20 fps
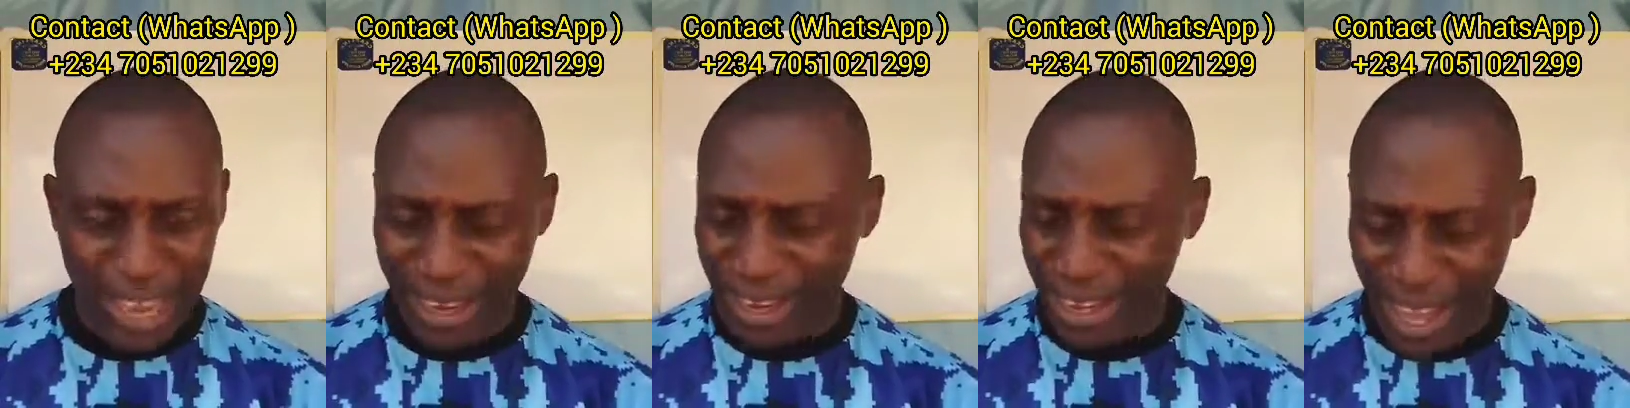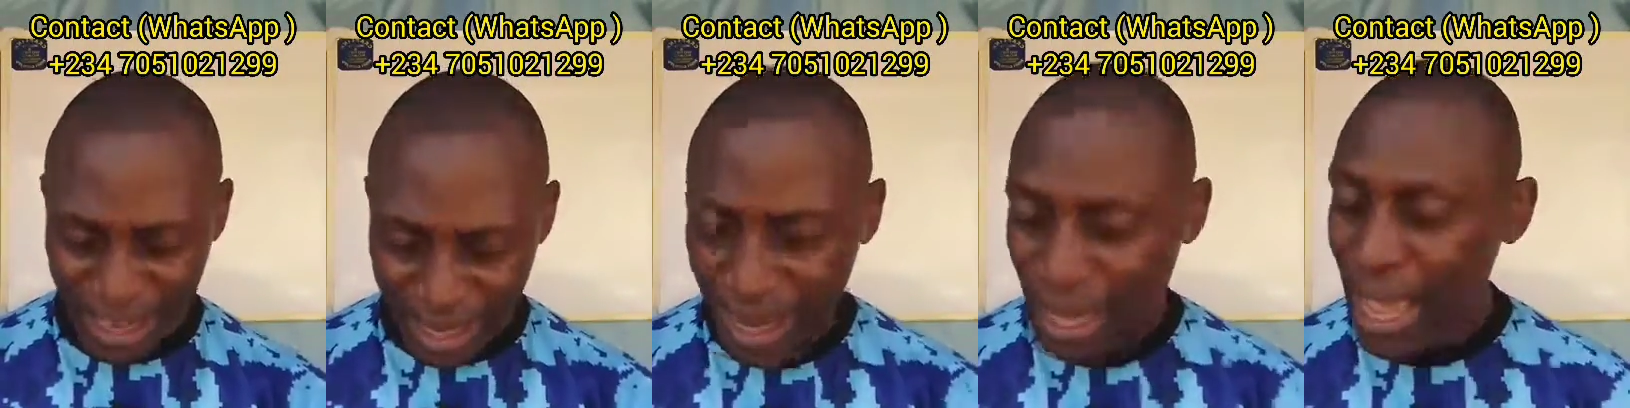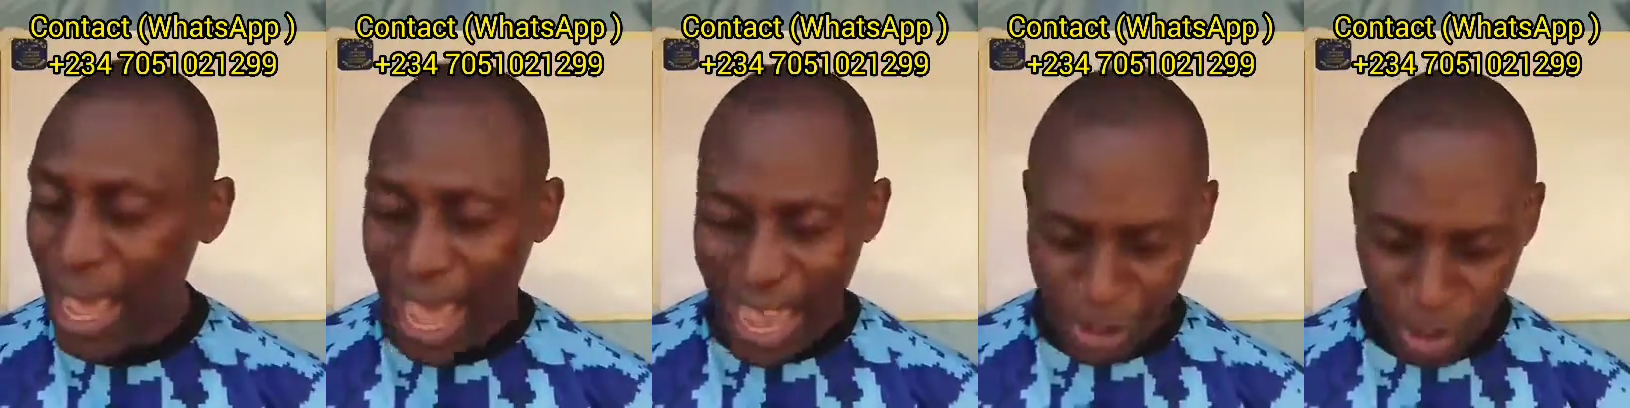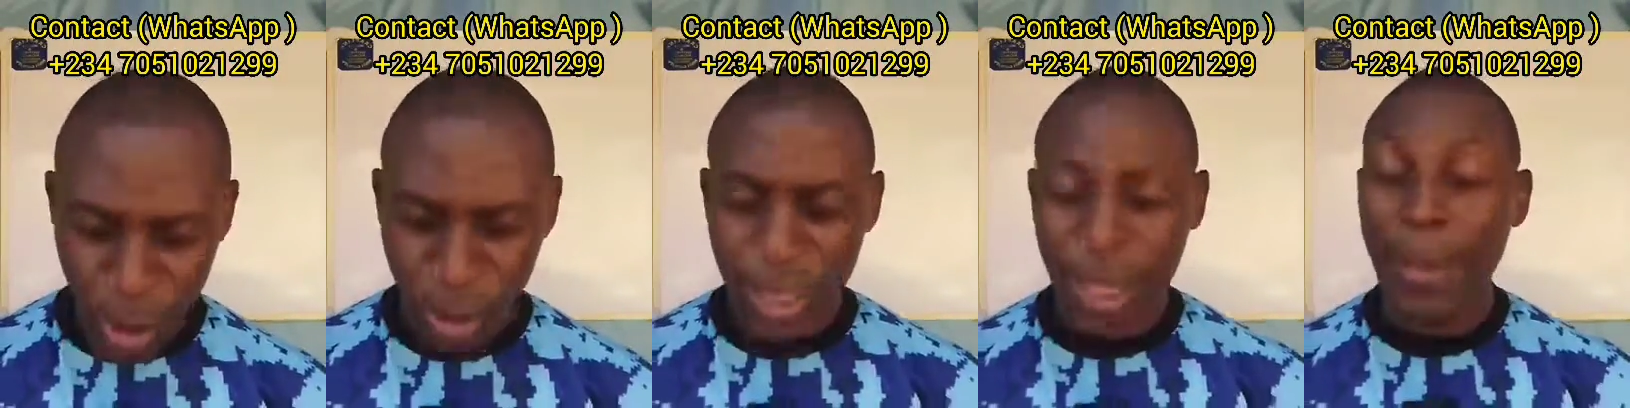
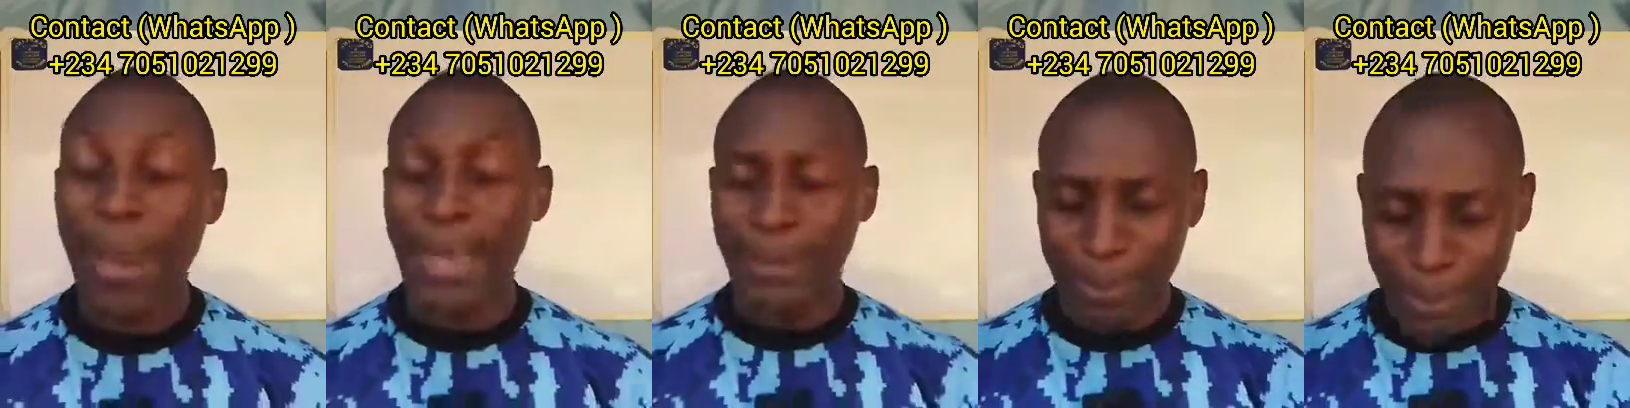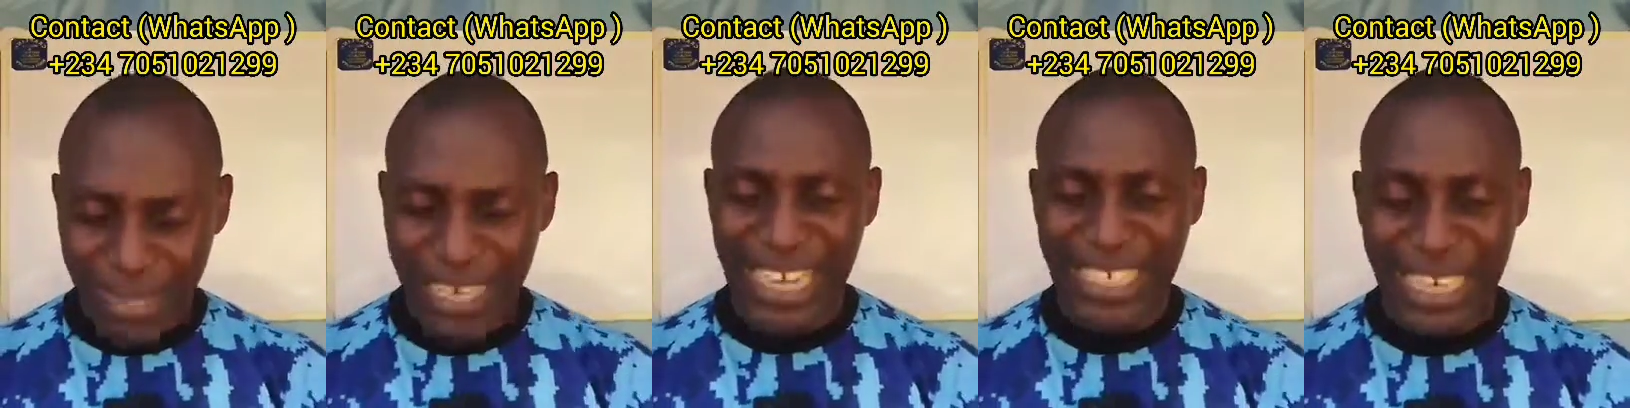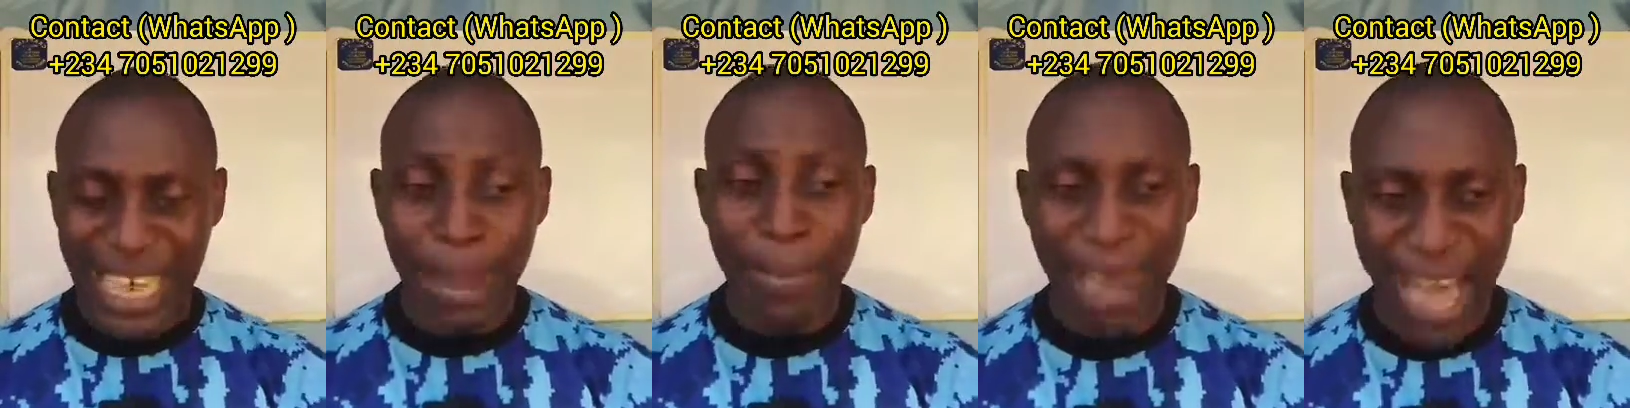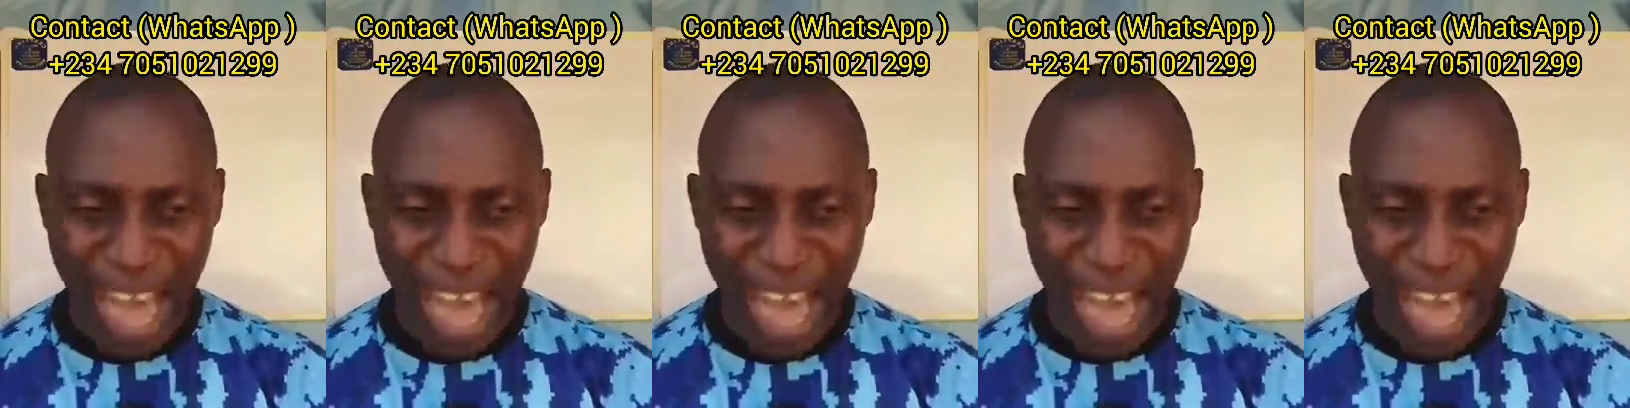I said, okay, but I said